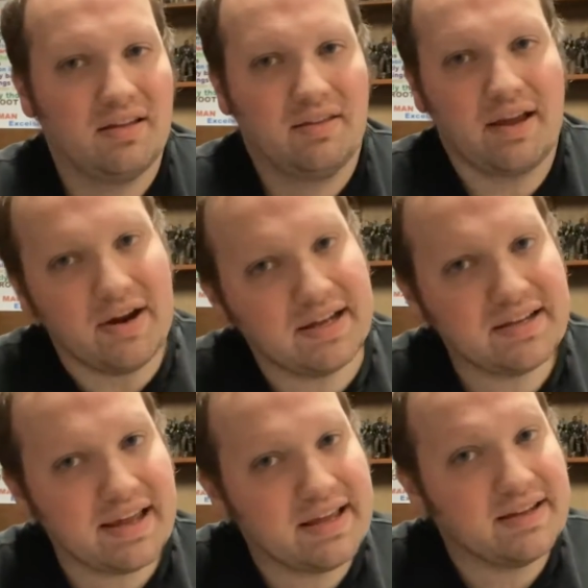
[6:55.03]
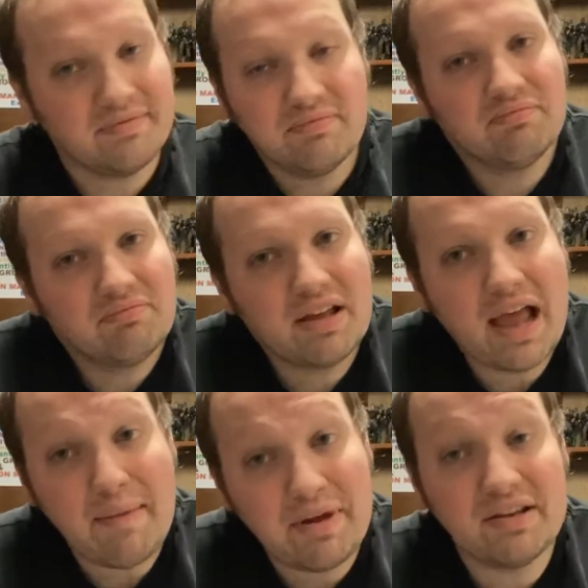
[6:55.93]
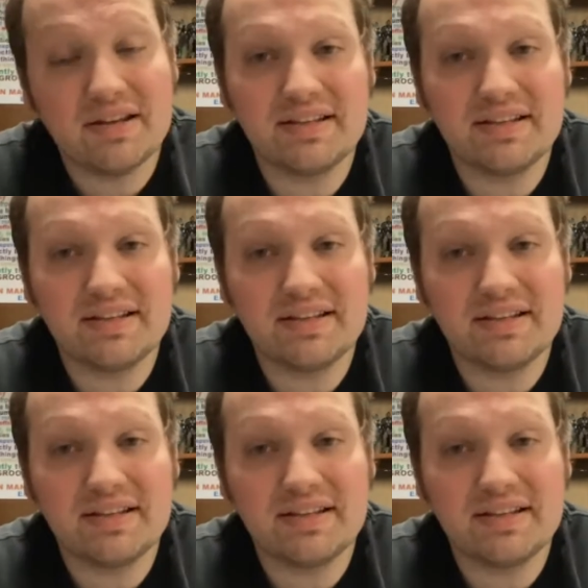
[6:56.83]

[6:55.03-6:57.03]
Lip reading: There is admittedly,